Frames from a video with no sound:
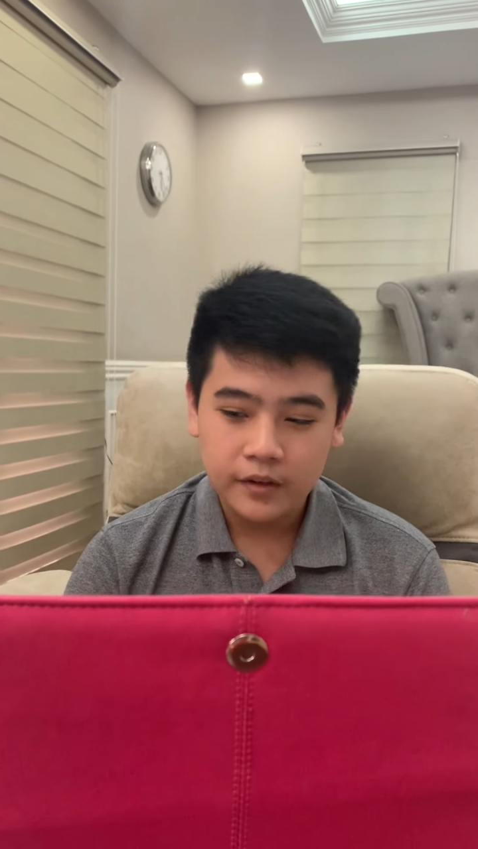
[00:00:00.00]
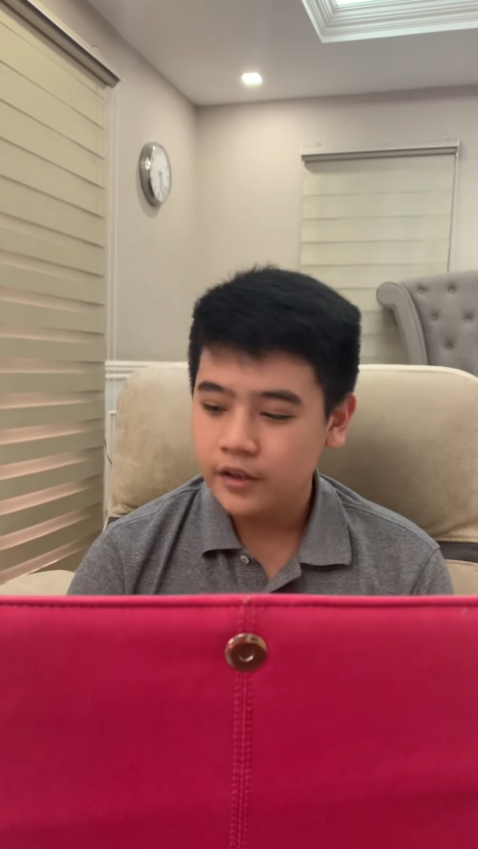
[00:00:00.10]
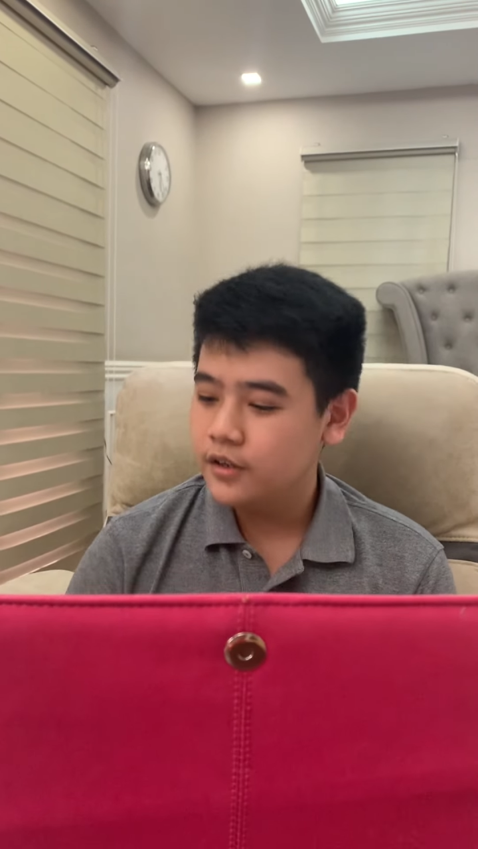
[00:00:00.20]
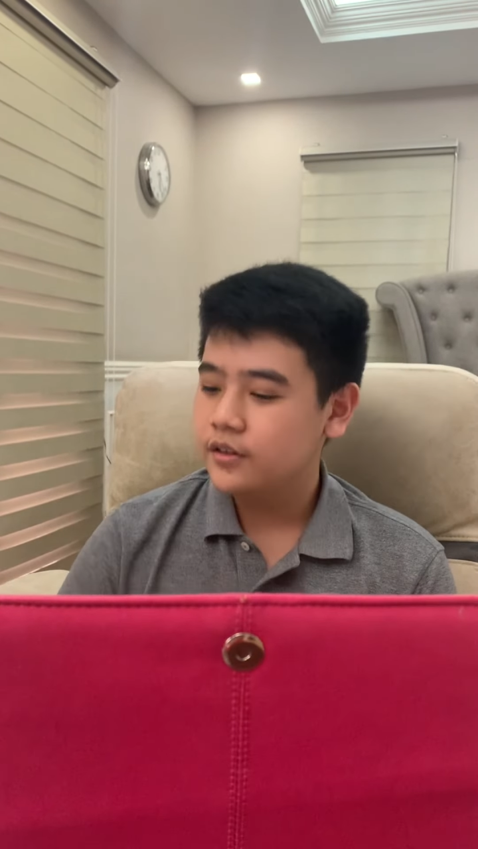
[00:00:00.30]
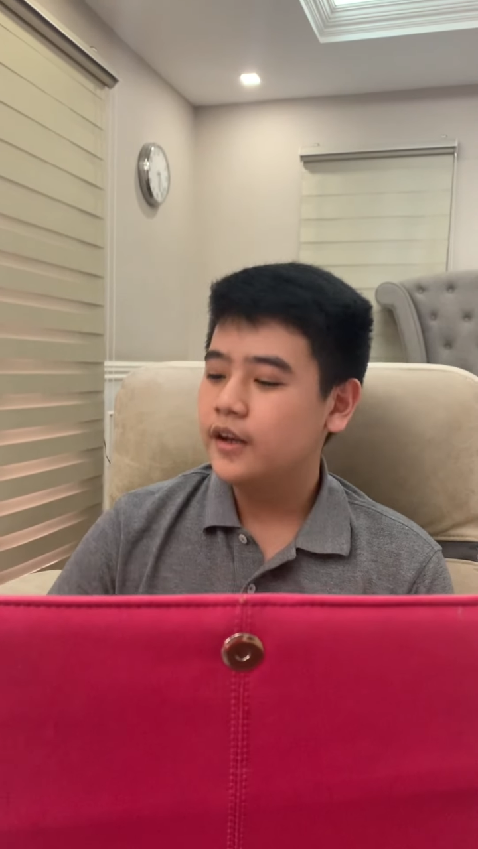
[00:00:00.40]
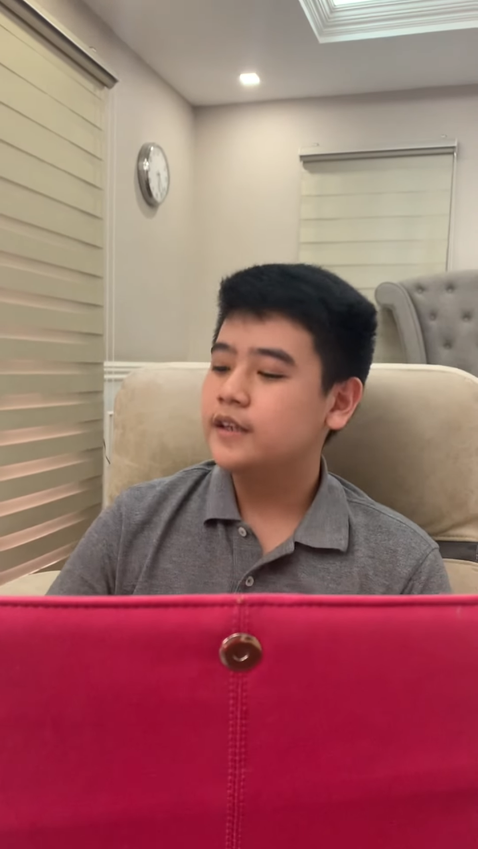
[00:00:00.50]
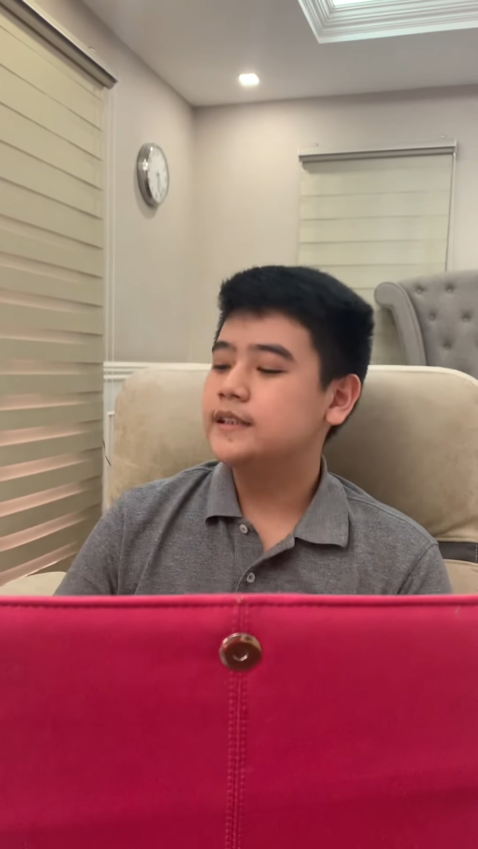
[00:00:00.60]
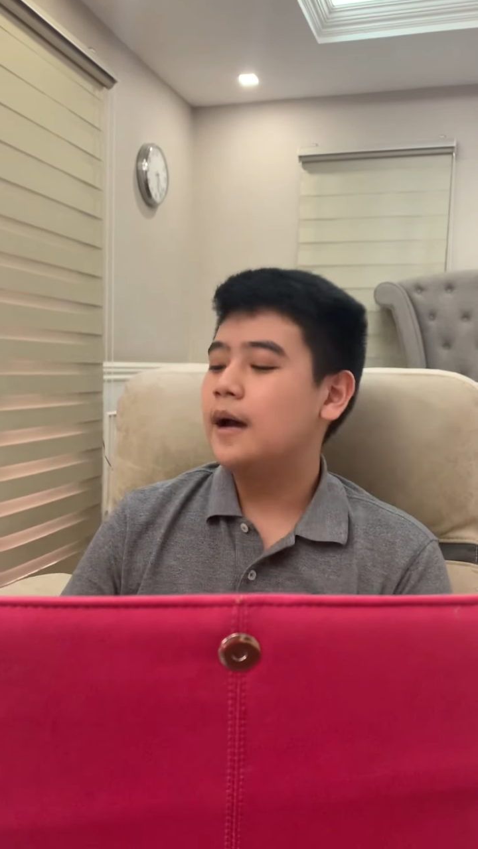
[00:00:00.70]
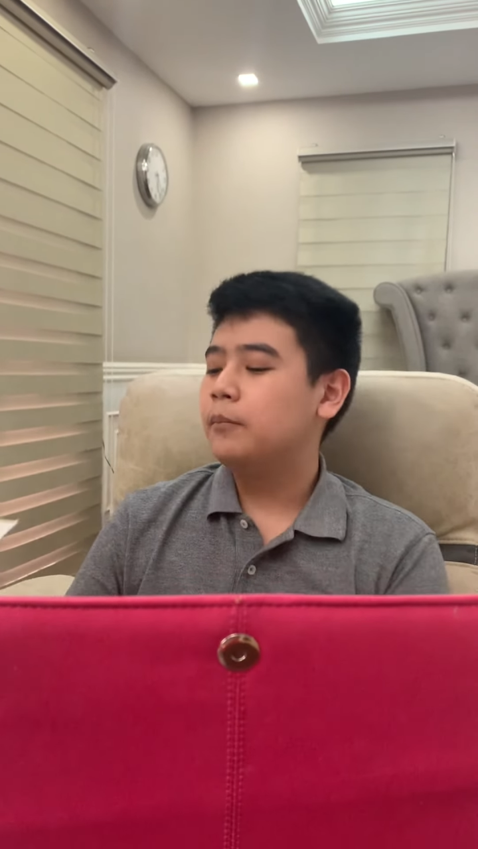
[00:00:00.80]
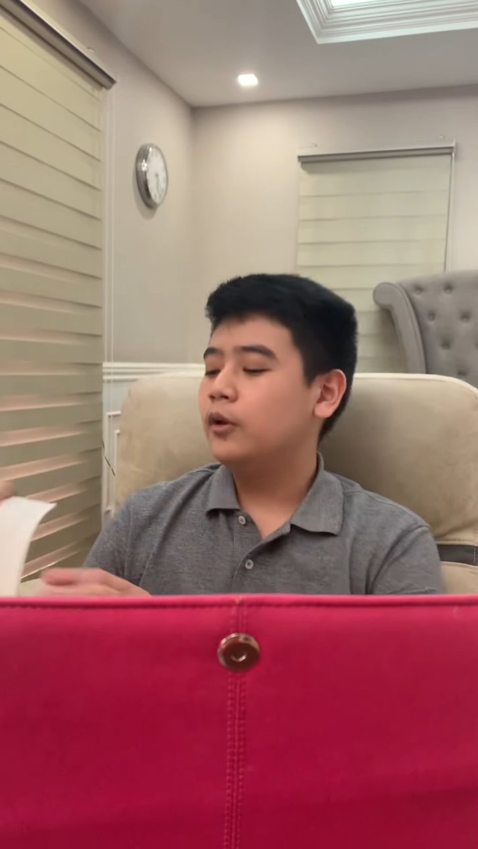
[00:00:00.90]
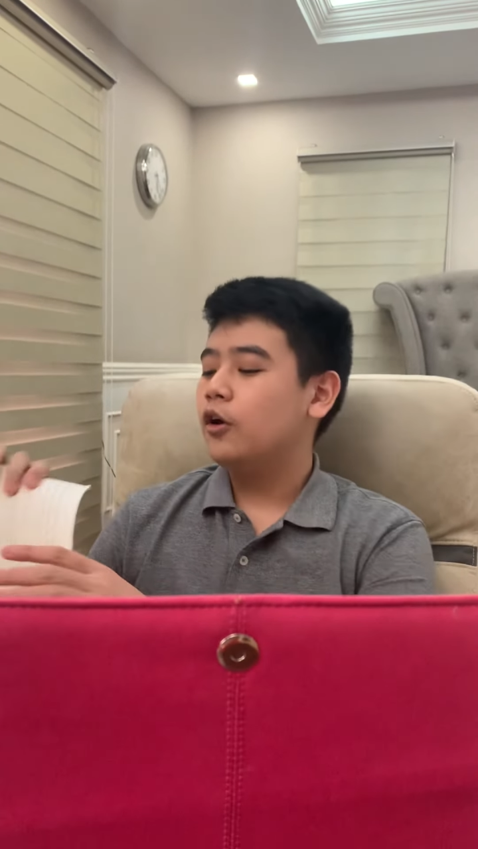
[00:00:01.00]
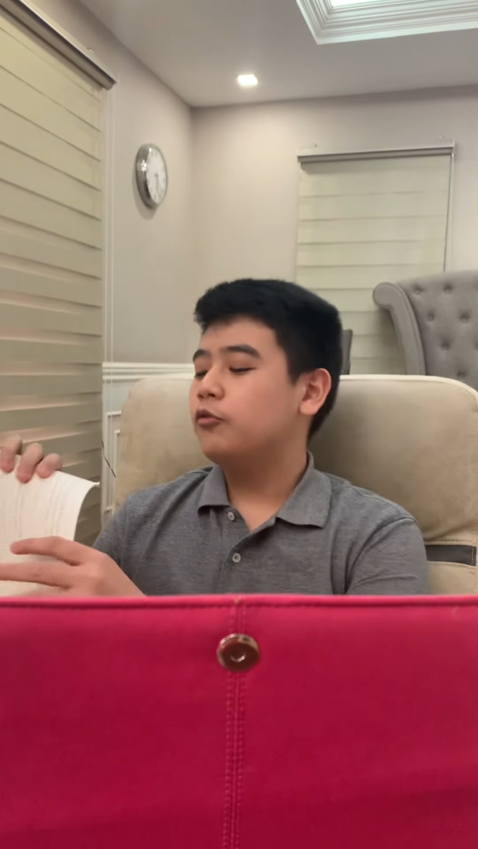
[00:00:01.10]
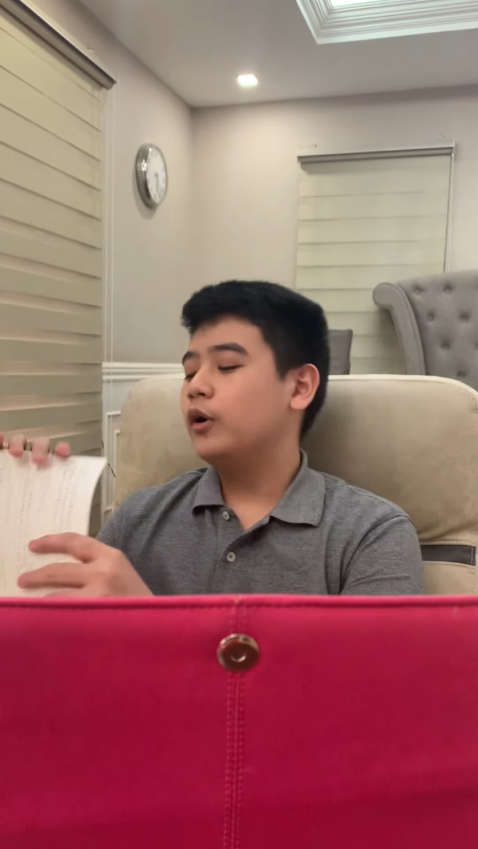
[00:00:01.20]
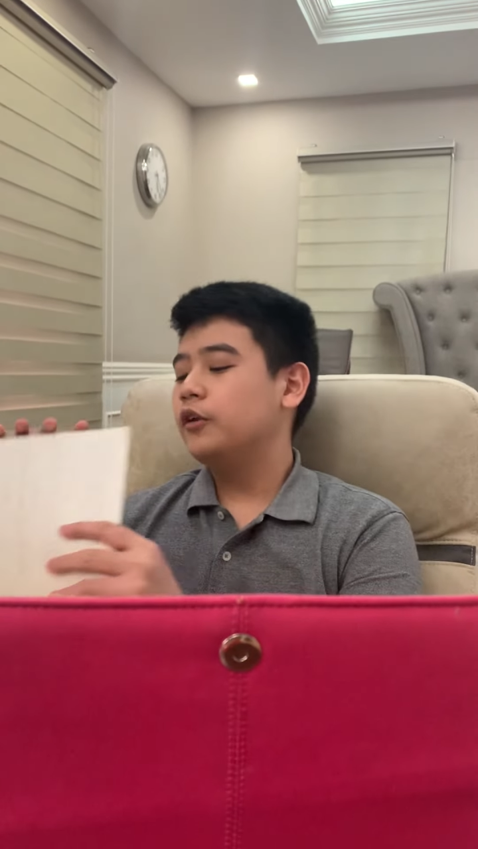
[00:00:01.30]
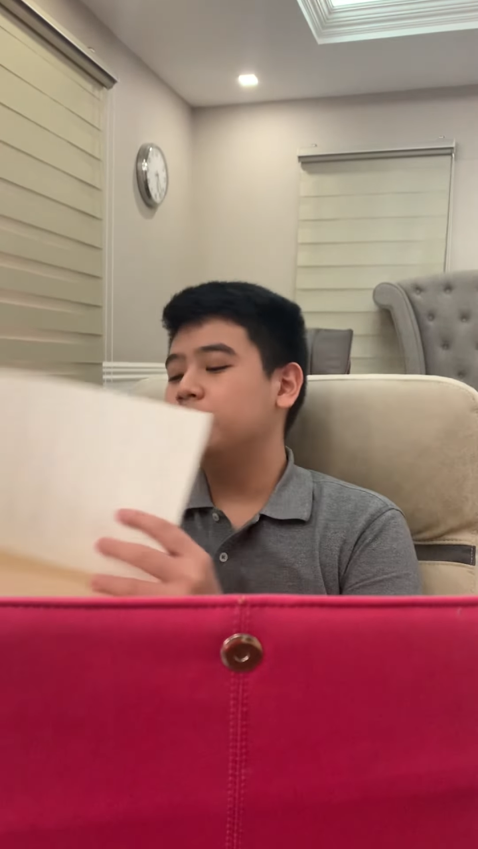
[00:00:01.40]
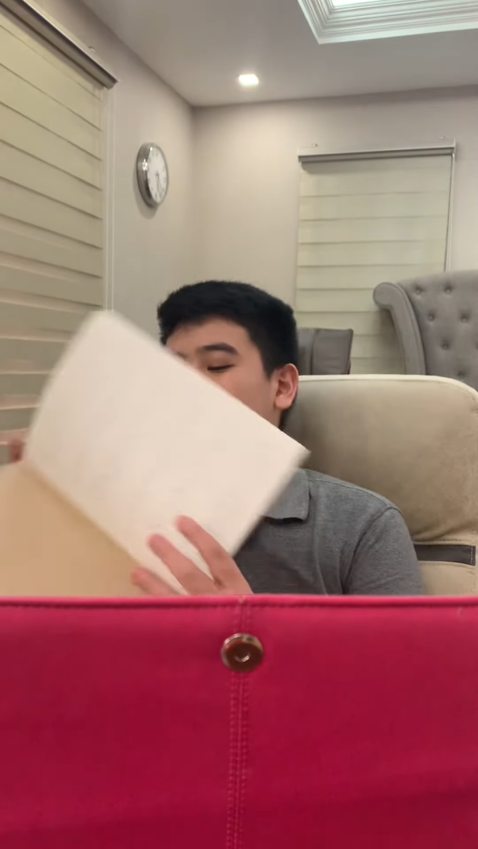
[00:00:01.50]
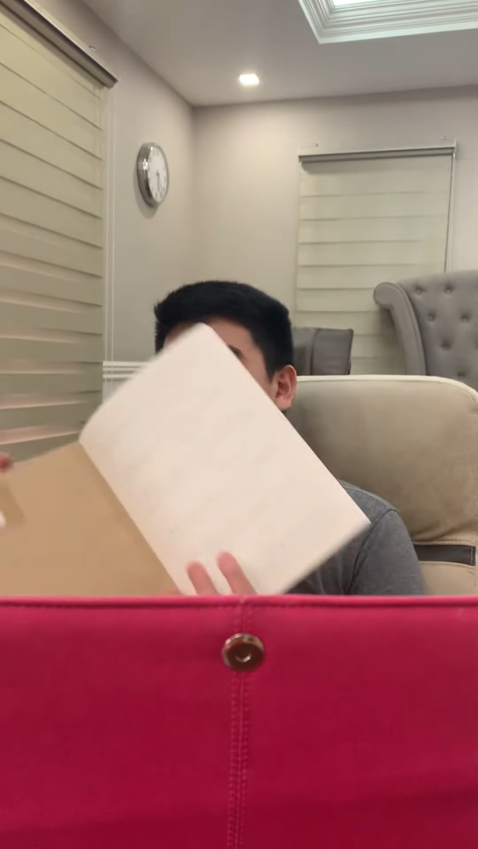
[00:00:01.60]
Here's an example of one of the